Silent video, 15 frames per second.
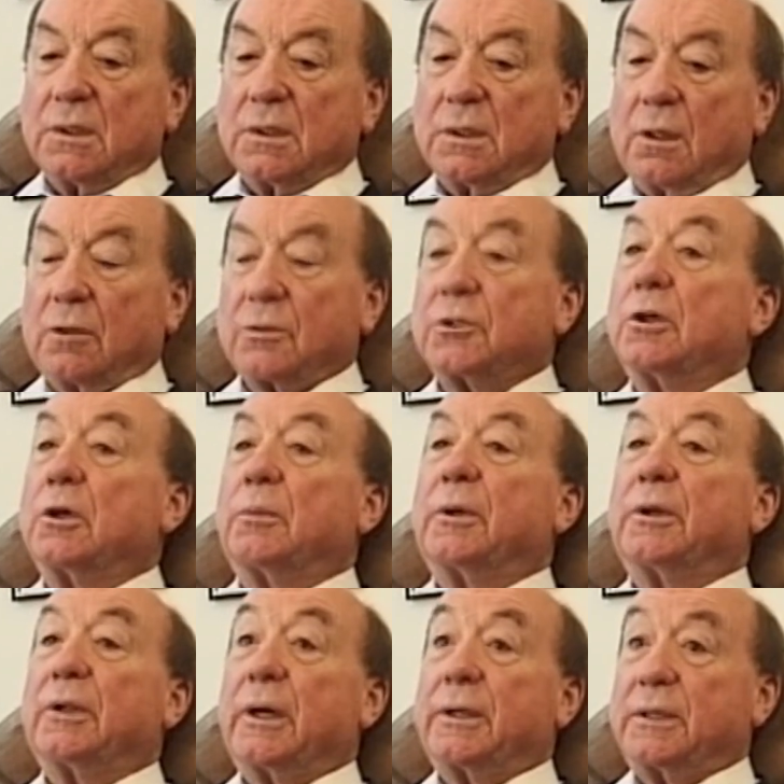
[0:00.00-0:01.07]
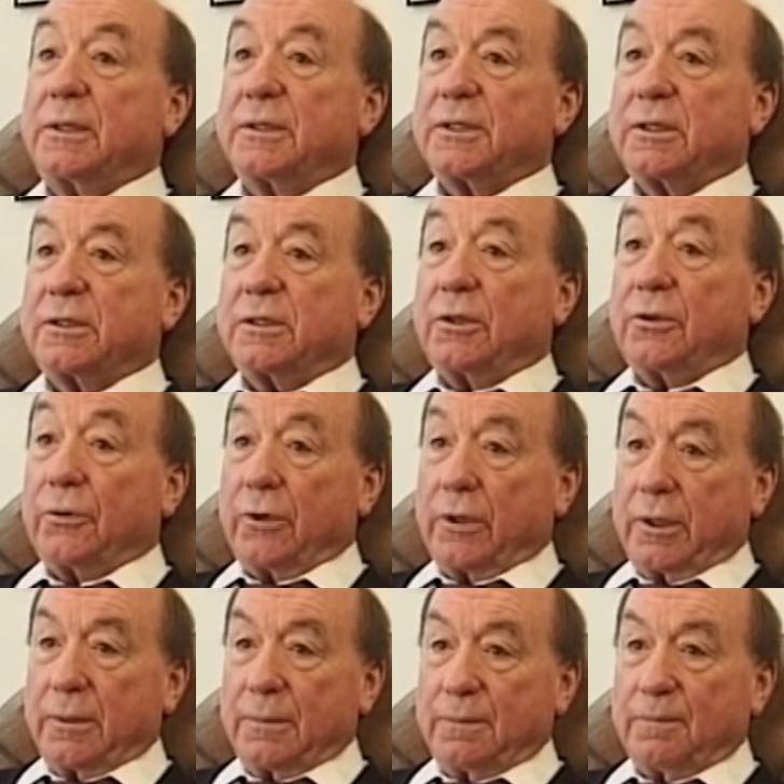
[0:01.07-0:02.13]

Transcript: October 1963